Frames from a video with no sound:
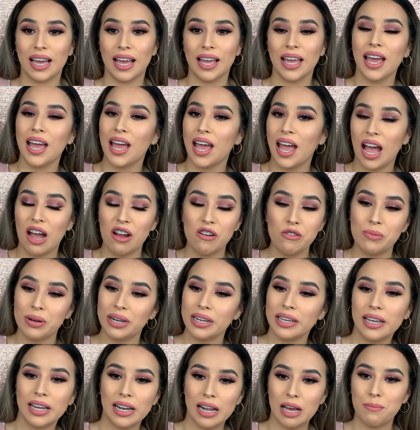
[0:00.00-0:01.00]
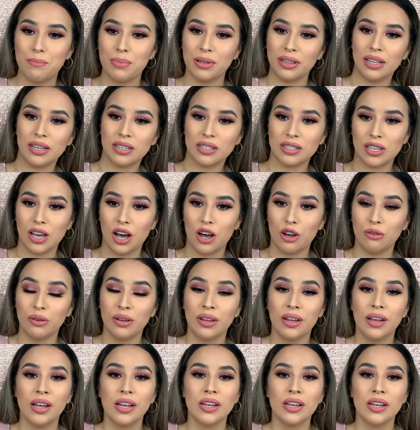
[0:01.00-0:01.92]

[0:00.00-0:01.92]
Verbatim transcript: Like everybody get up and let's go.